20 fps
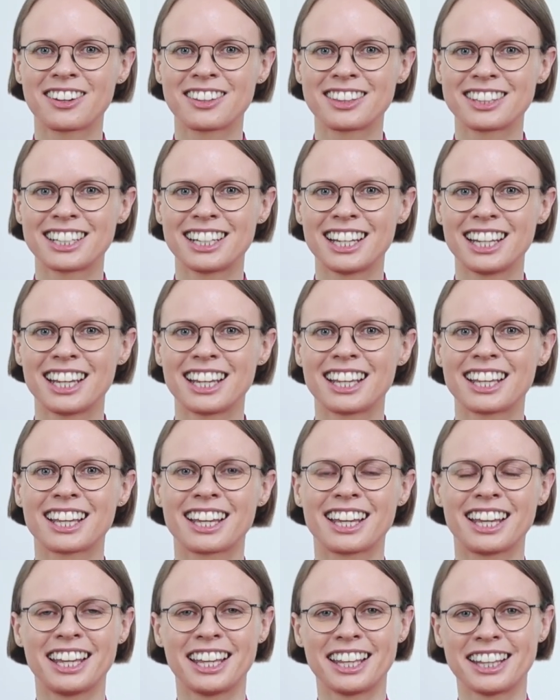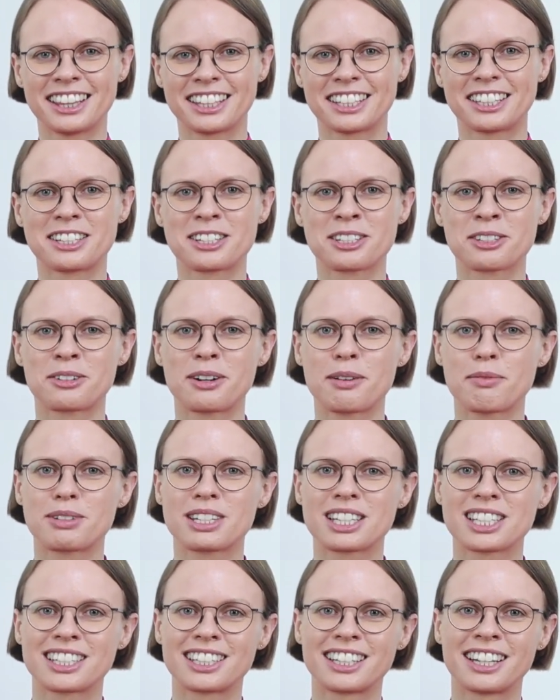on the link in the
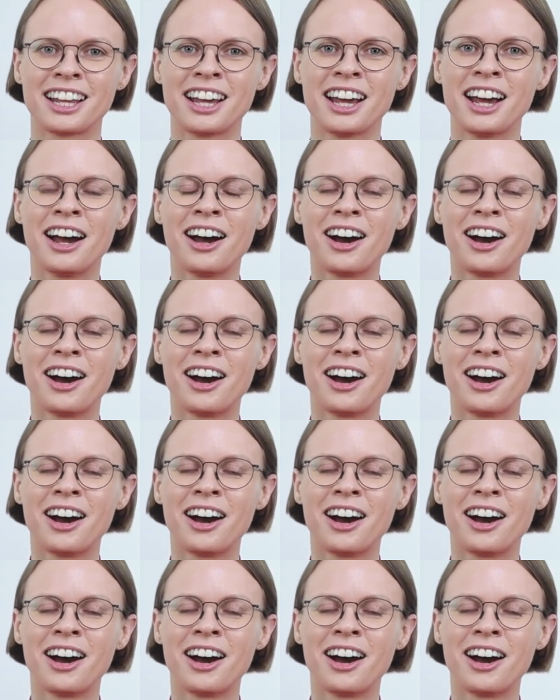description.